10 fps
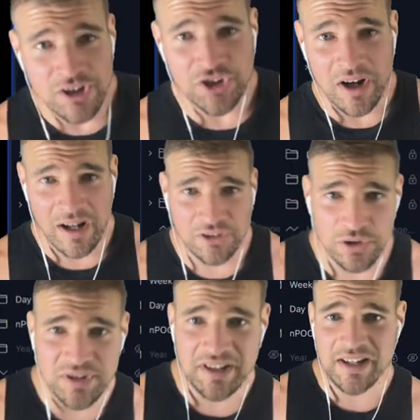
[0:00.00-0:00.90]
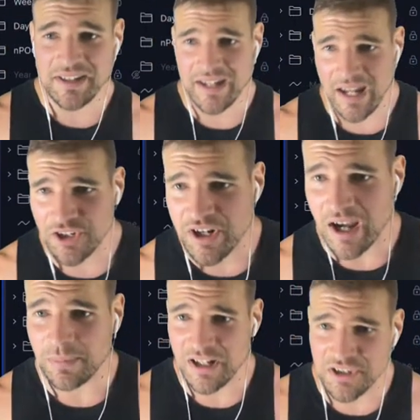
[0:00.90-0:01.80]
shout out to you, Stacy Gage.
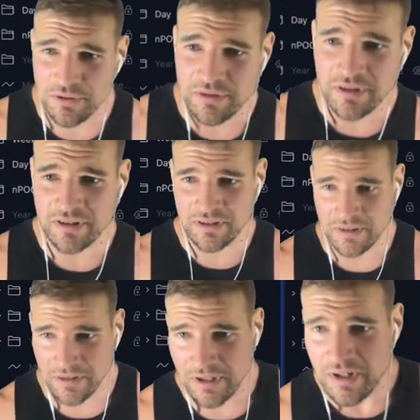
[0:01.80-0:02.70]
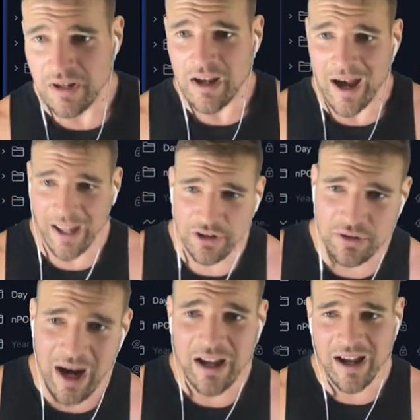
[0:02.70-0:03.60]
God bless you. I
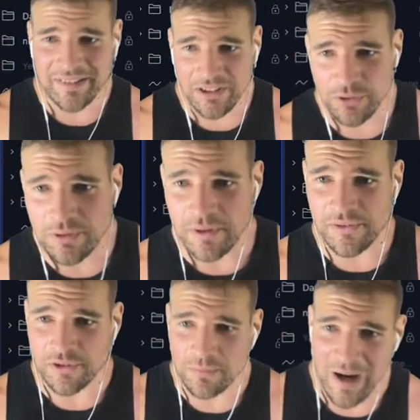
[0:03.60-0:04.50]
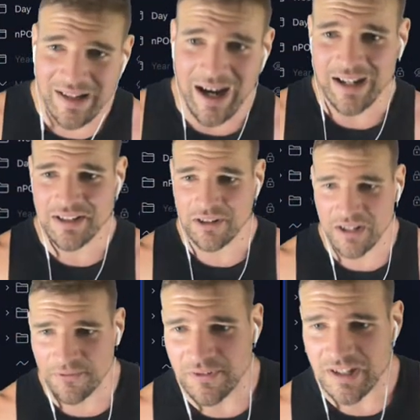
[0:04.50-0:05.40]
agree. I tend to agree with you. My highest
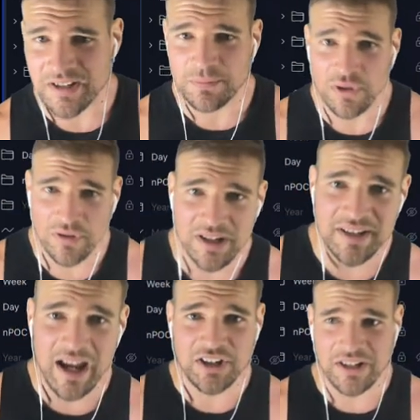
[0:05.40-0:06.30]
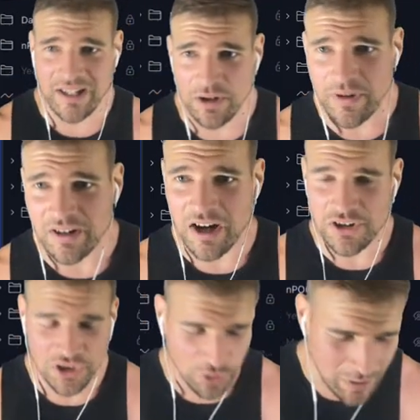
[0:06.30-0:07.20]
target for this bull run is actually like around
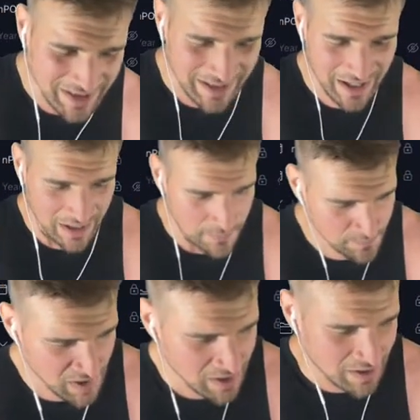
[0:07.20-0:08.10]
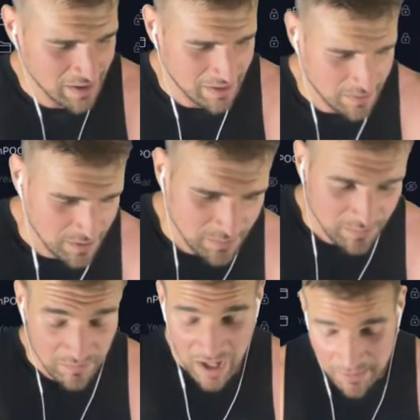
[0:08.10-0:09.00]
120K.
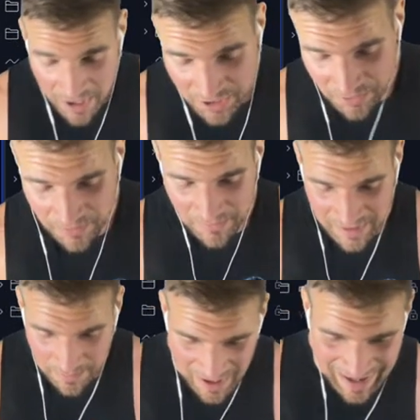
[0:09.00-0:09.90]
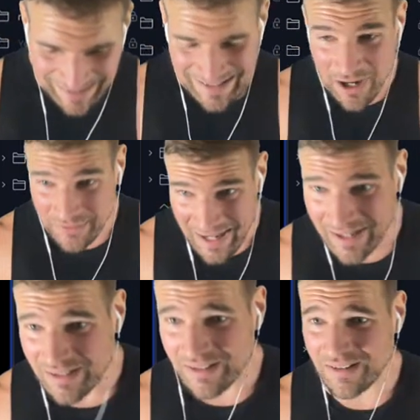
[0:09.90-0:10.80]
Maybe 150, but I doubt
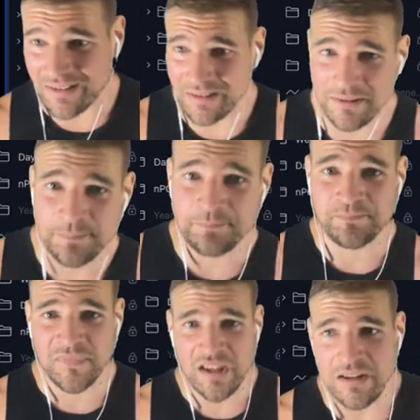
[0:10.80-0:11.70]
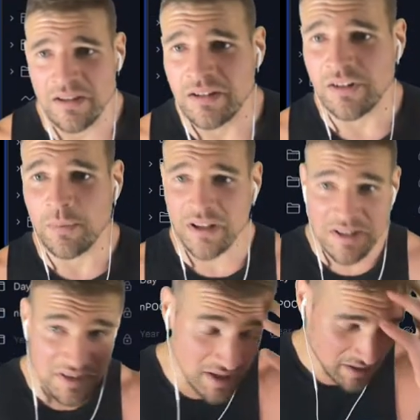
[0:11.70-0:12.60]
that. You know, but
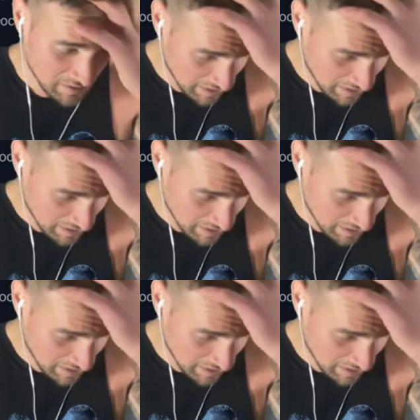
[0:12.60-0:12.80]
let's see.